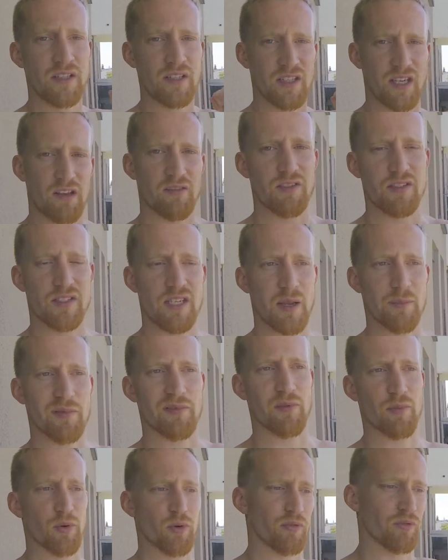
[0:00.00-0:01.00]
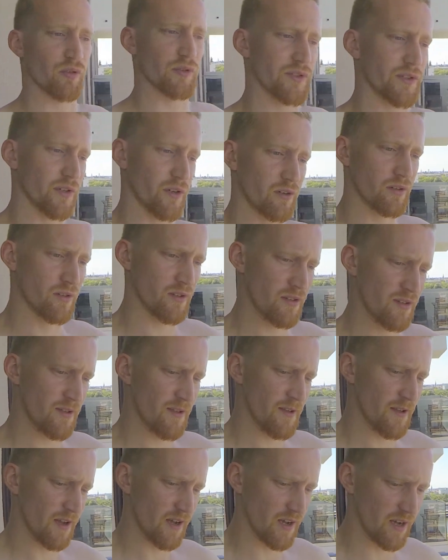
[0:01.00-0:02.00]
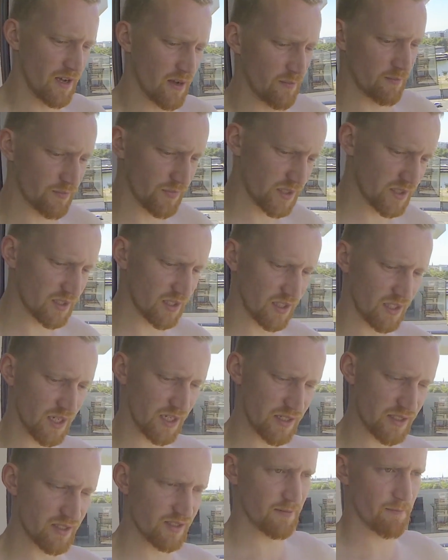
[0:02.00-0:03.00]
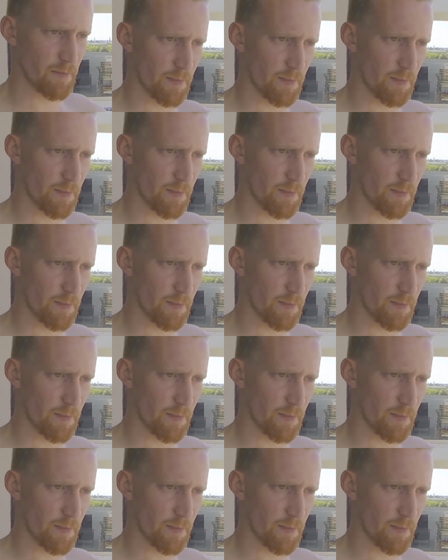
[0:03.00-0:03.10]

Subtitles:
gave a stamp of approval, so that's kind of nice.